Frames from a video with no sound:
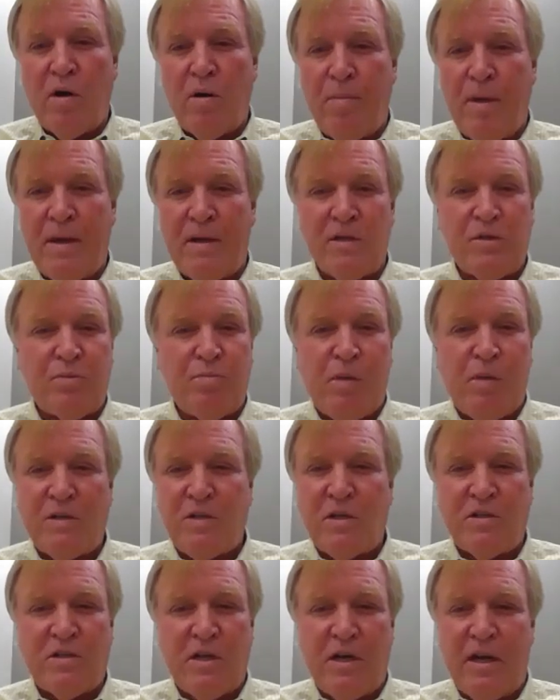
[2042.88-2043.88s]
to me as much
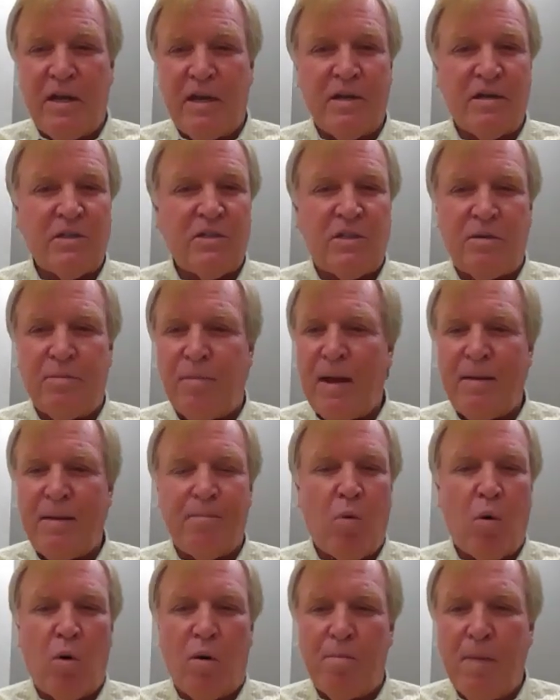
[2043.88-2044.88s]
as it is to make
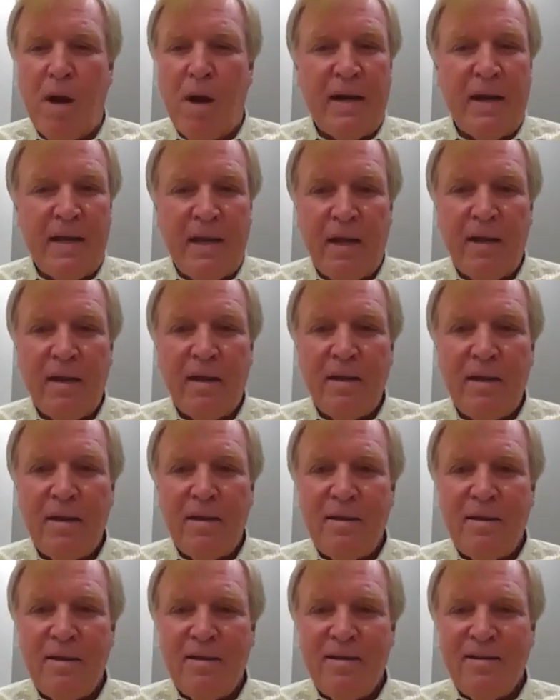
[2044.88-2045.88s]
more money,
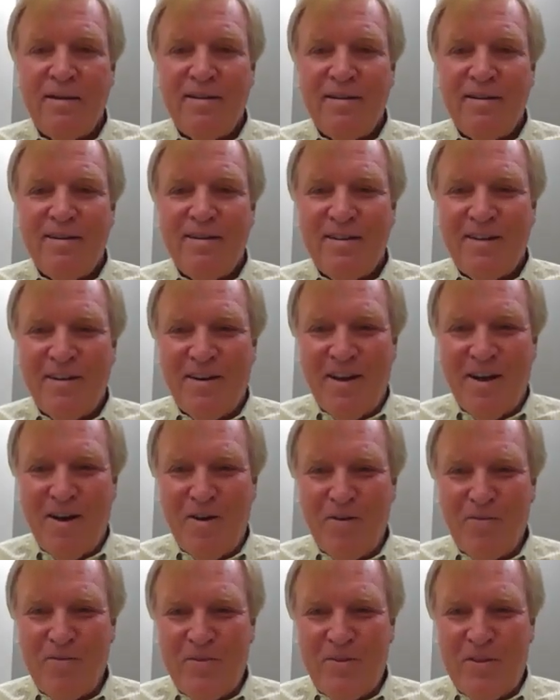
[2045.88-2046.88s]
you
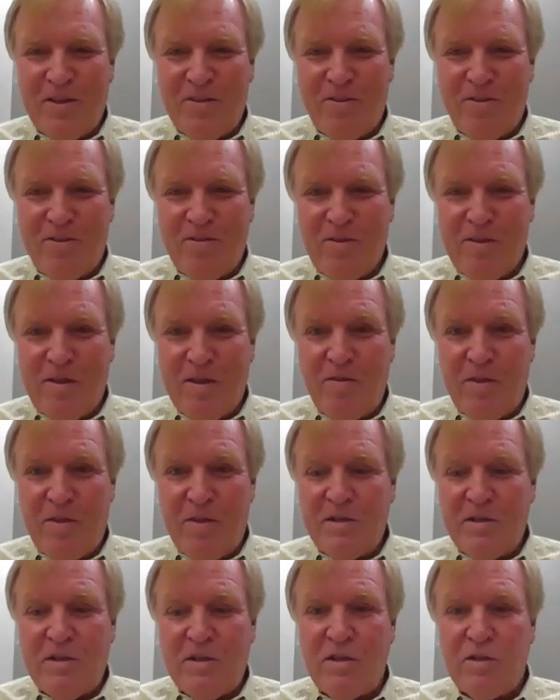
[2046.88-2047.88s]
know, then
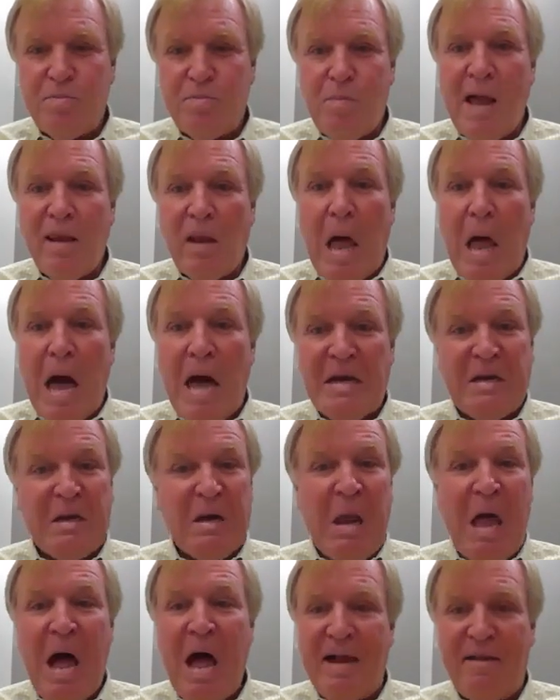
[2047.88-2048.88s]
this is my lot in
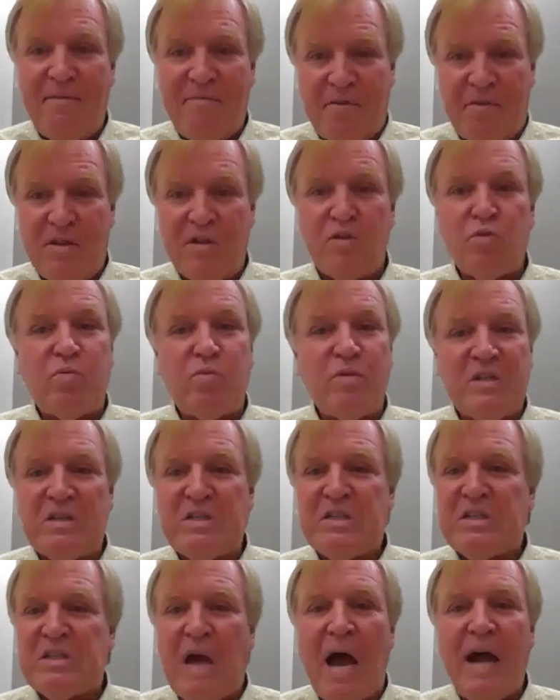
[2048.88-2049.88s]
life. This was
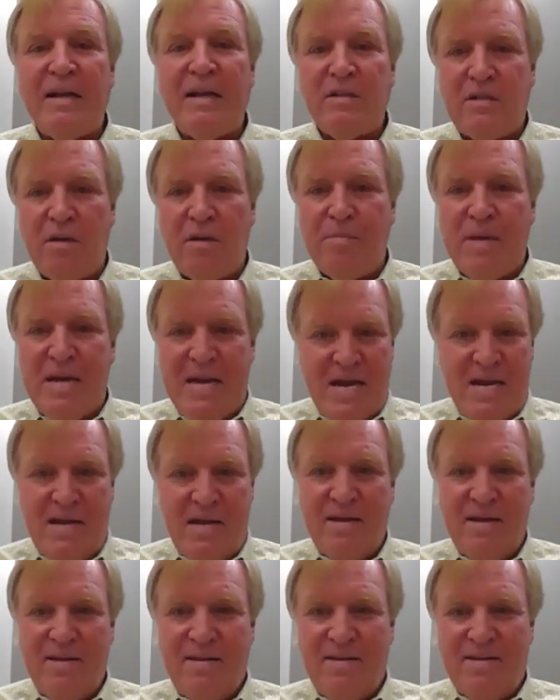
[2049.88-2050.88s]
assigned to
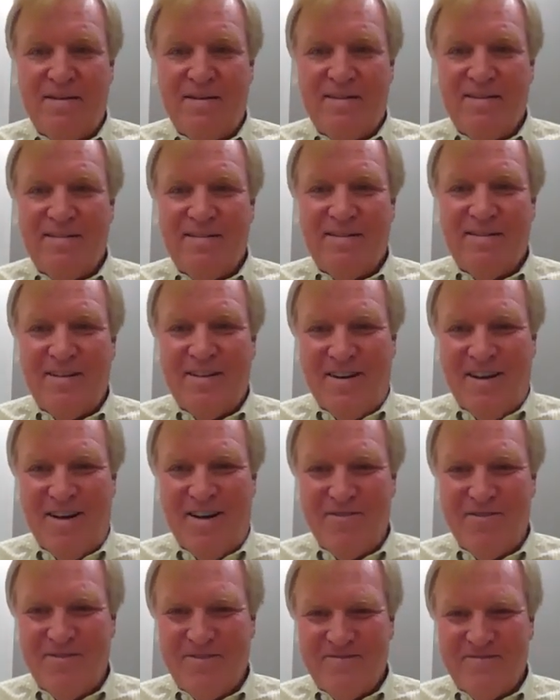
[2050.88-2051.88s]
me, you
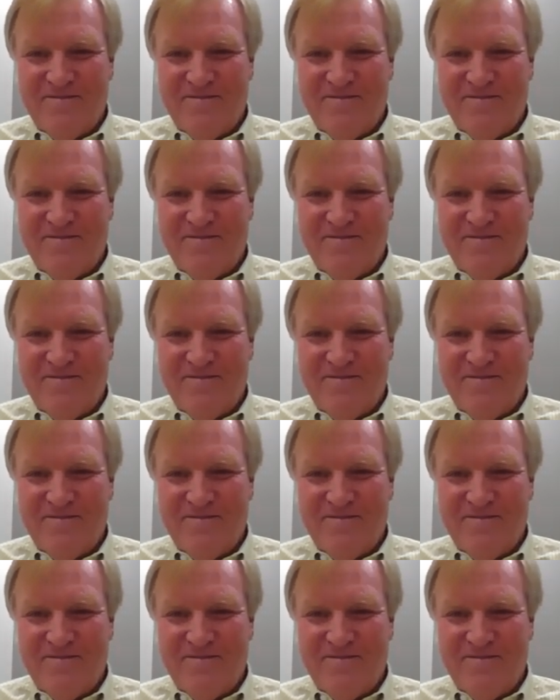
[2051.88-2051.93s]
know.